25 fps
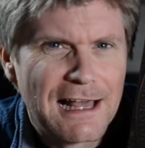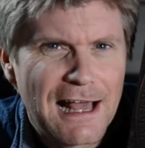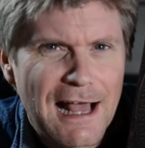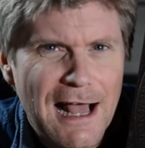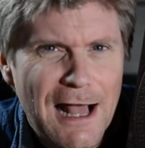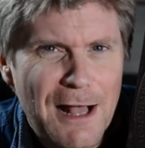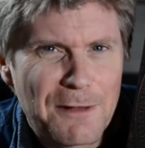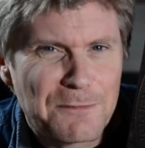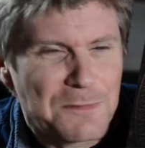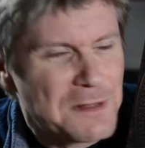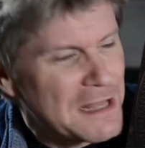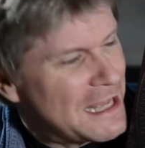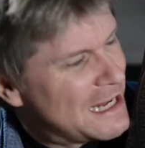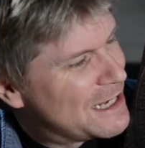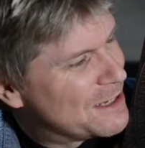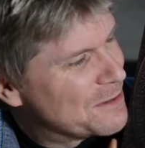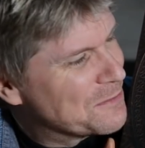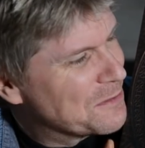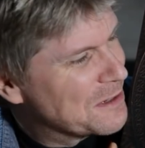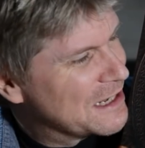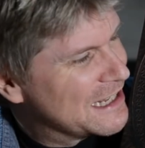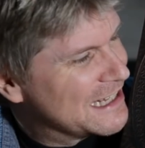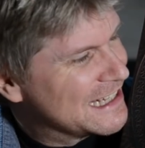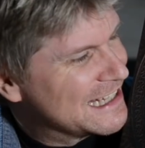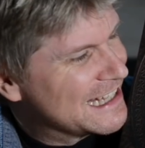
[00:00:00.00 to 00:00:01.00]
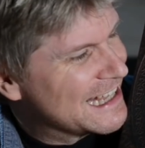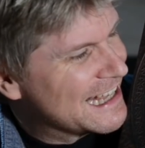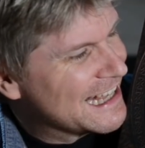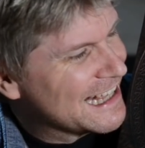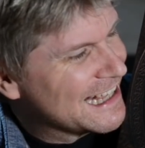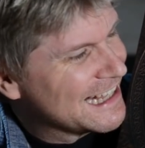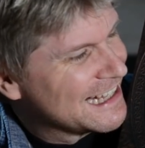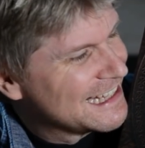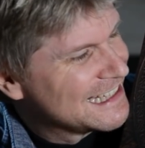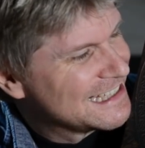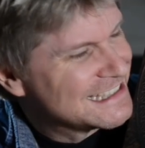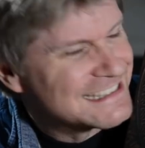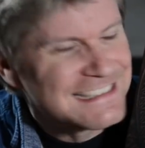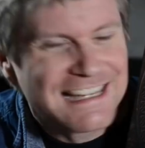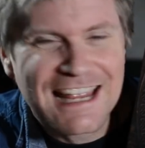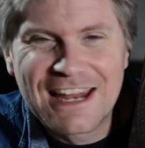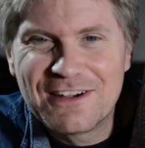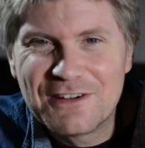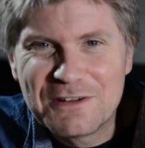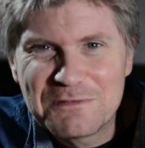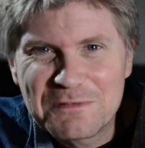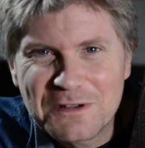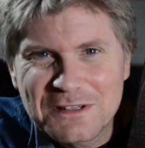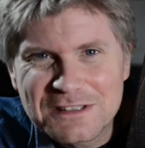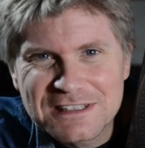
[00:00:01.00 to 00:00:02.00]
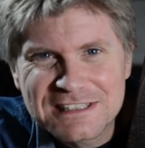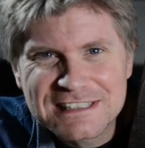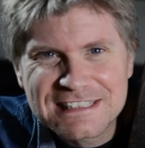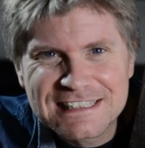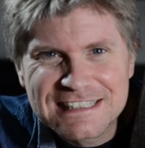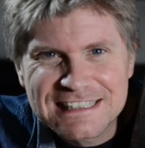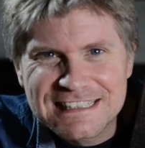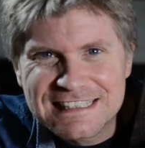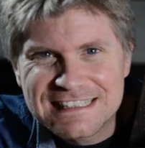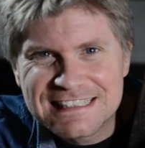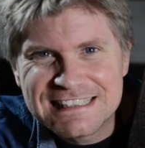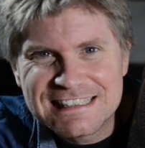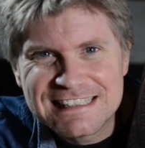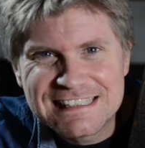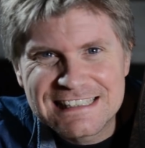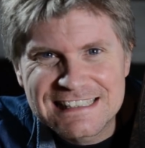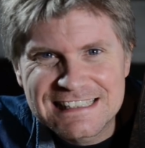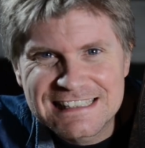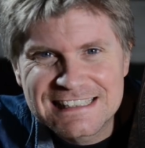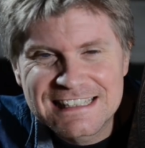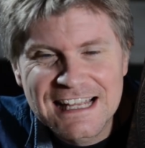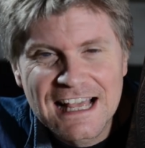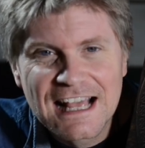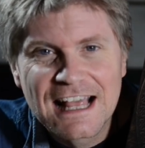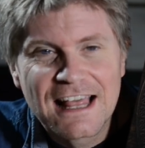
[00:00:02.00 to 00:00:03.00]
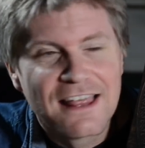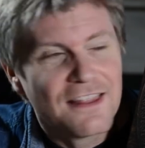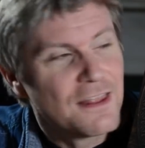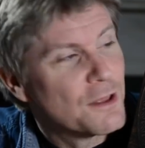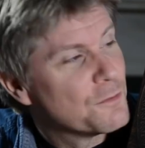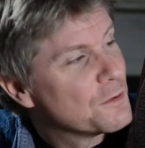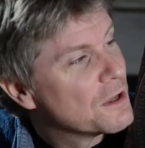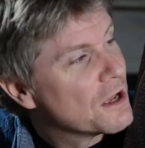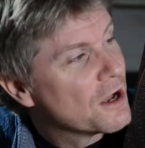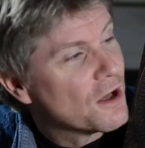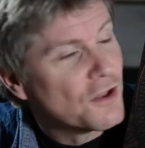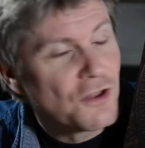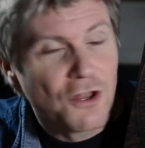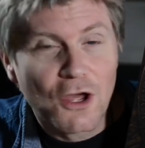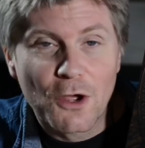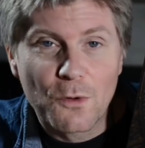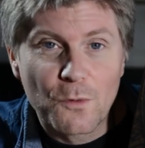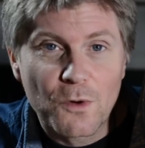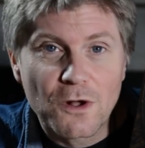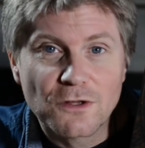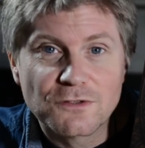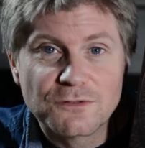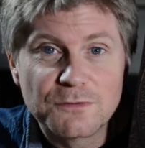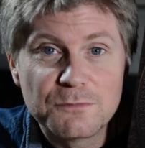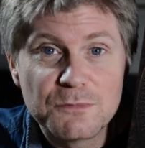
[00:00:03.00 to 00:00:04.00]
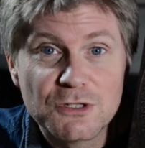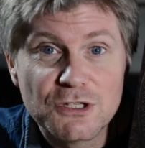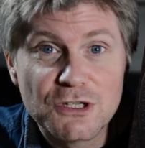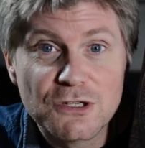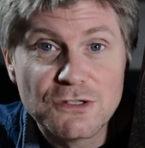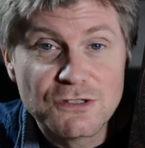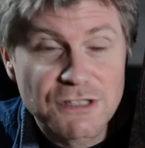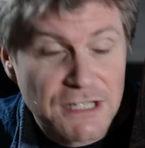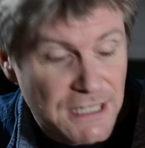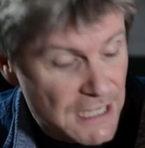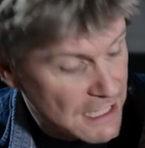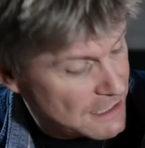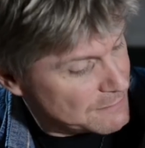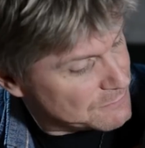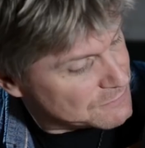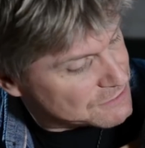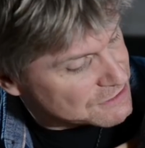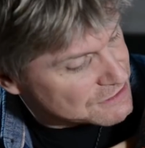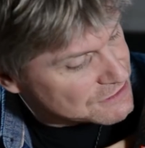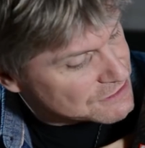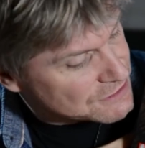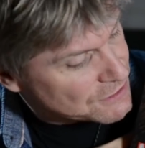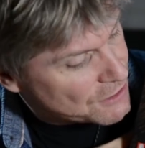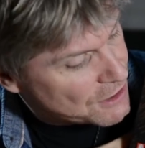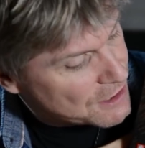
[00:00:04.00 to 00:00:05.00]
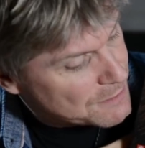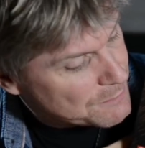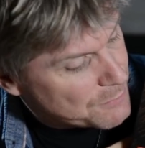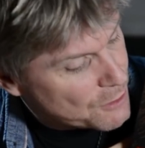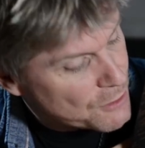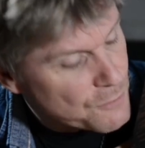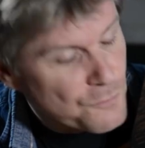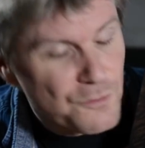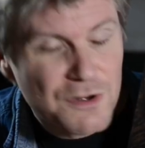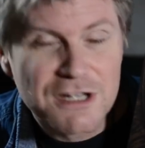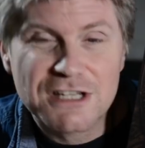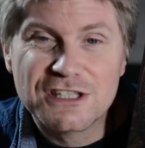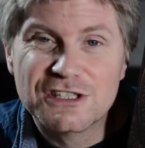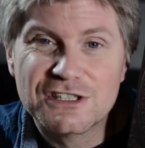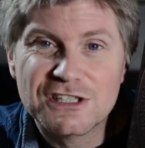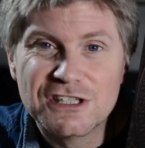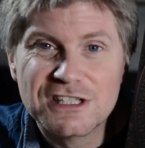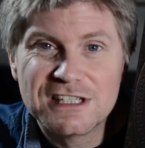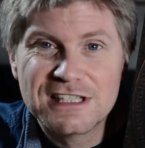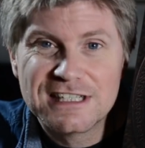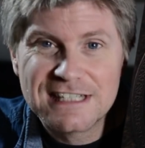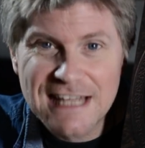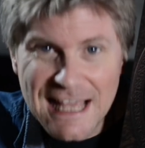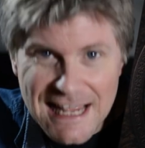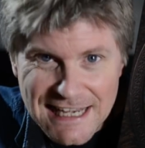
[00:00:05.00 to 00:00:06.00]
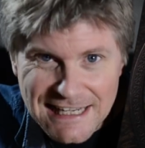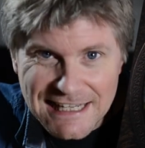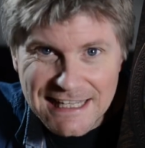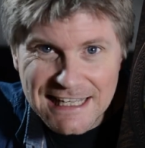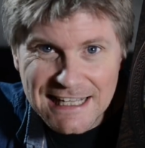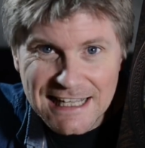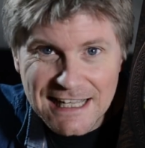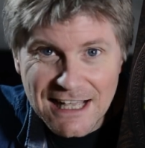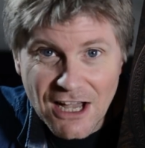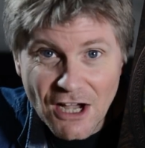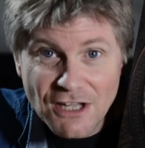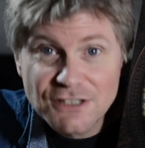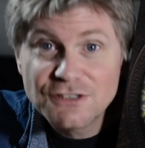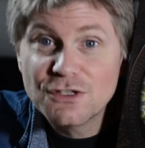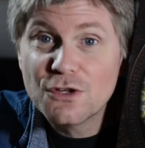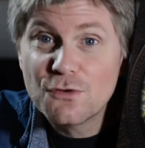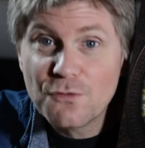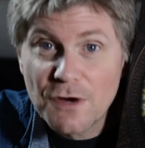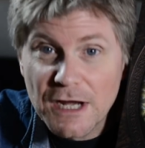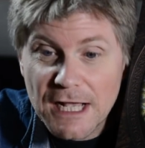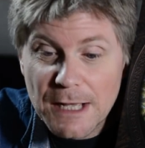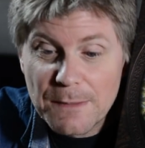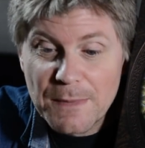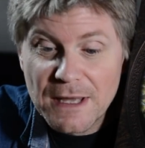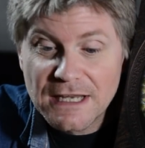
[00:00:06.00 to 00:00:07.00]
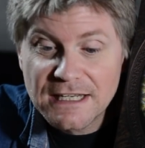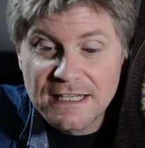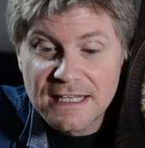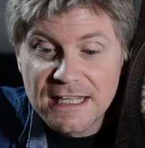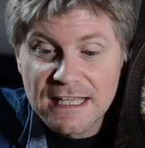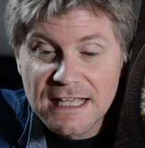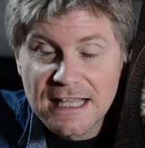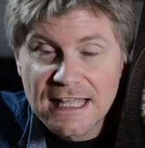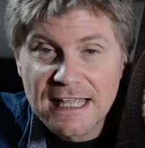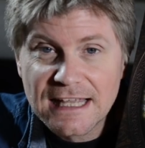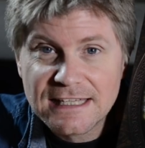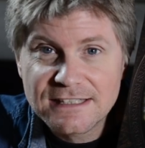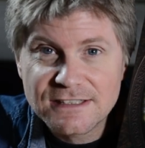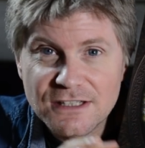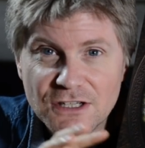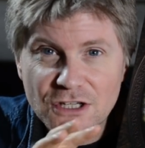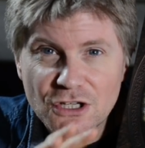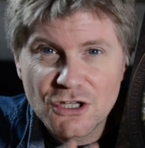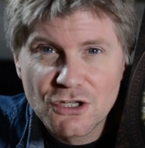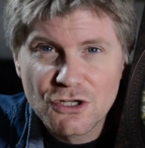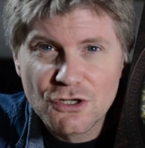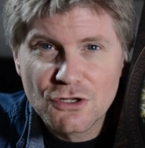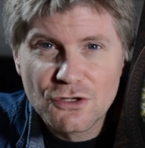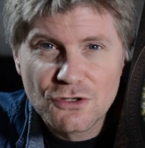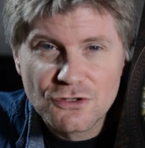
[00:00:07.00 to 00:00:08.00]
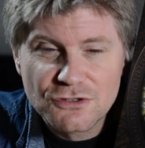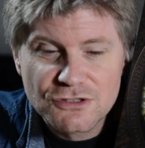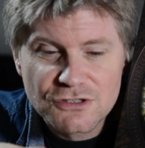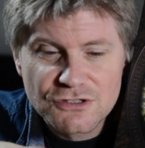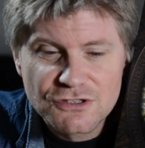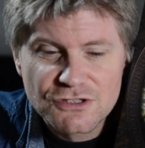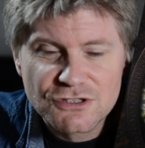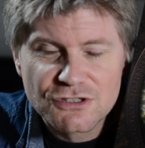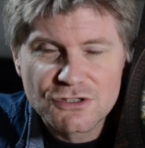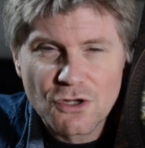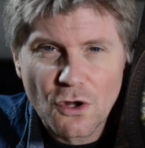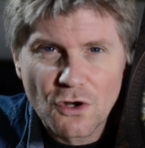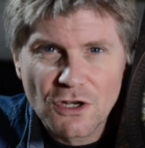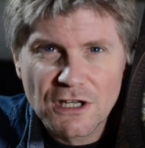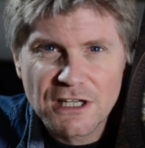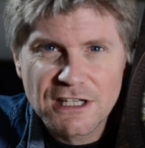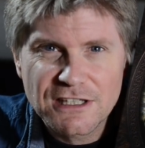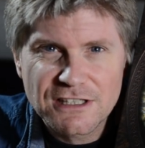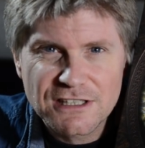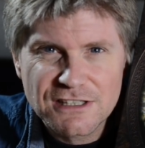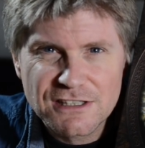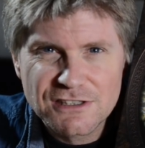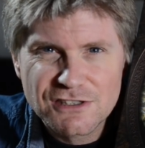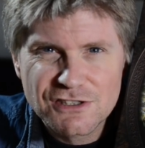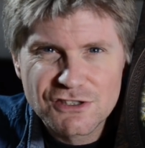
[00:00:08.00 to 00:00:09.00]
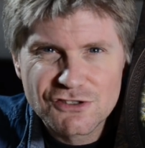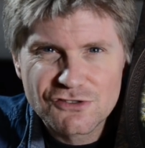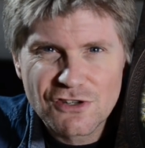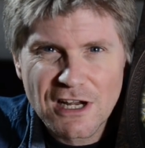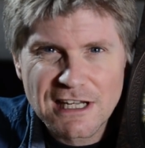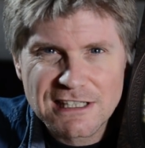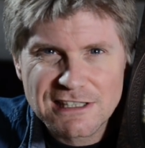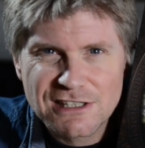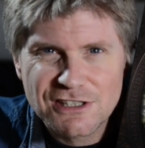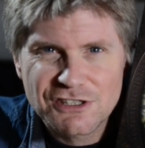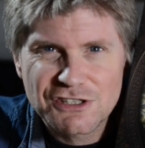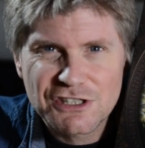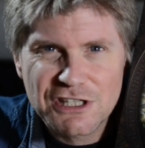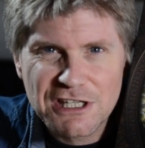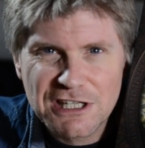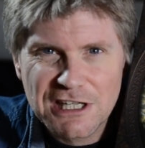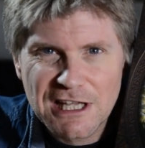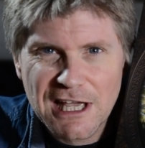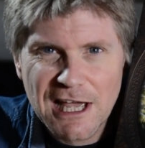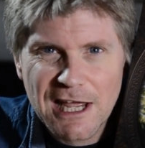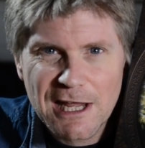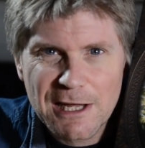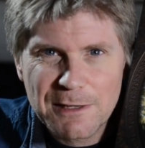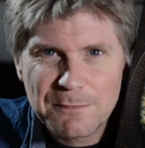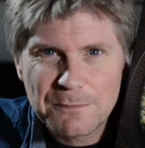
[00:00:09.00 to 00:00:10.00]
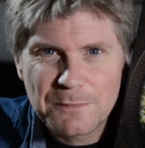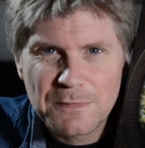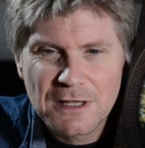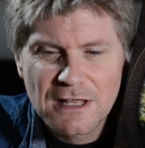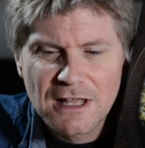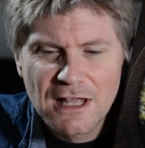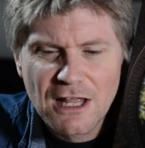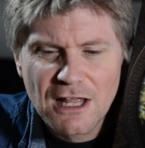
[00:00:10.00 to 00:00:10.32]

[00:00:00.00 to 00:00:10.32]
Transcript: Anyway, yeah, scary monsters. There we are, 9 Worlds from Medusa Games, designed by Richard Denning. I do recommend it. It's a good, solid strategy game.